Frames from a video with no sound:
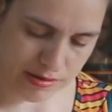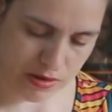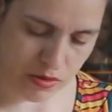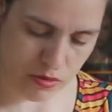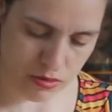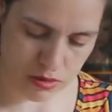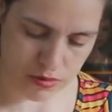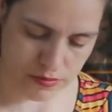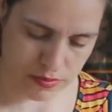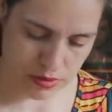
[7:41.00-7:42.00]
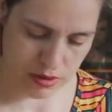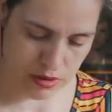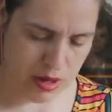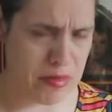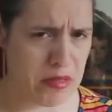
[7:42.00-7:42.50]
Oh,
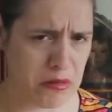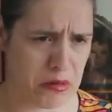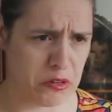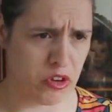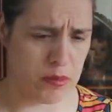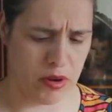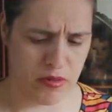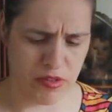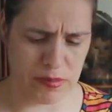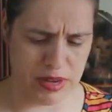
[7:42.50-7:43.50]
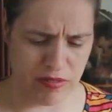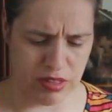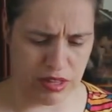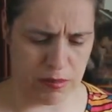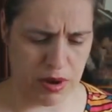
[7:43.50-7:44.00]
I'm not doing a good job here. Ripping
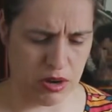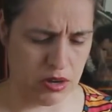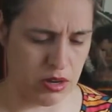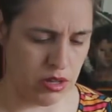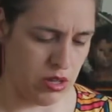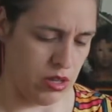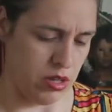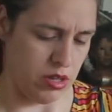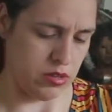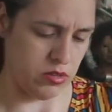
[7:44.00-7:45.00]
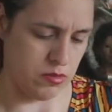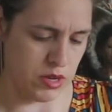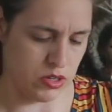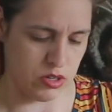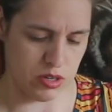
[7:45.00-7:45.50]
everything apart so
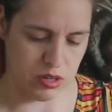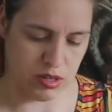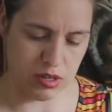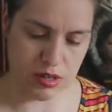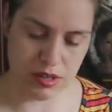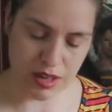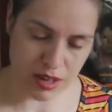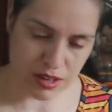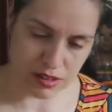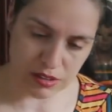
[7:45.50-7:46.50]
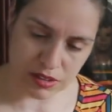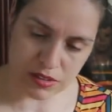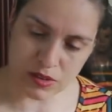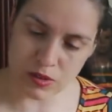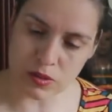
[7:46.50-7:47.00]
much. Yeah, that's
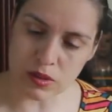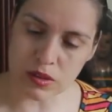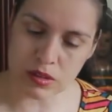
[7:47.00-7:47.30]
cool.